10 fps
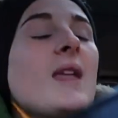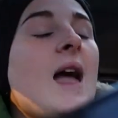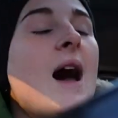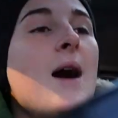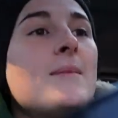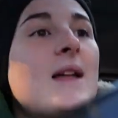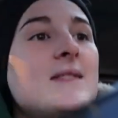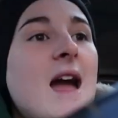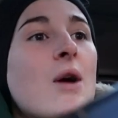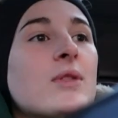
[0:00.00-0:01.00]

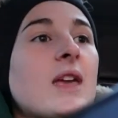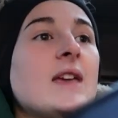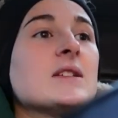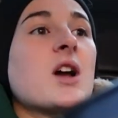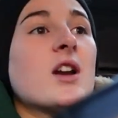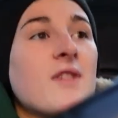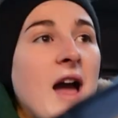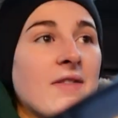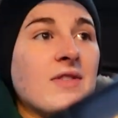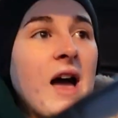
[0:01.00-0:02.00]
And now that he's kind of
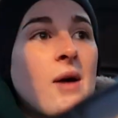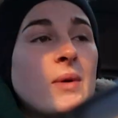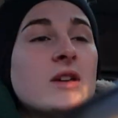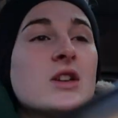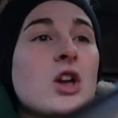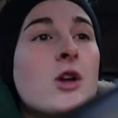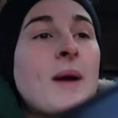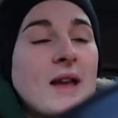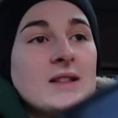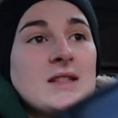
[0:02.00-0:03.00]
had that, we can go
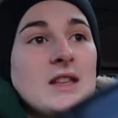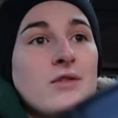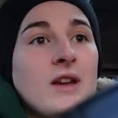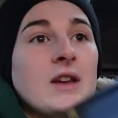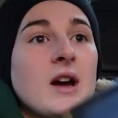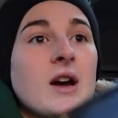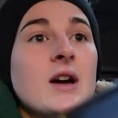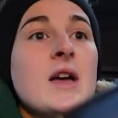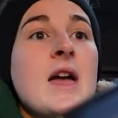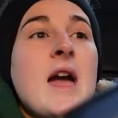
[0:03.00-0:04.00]
back into the arena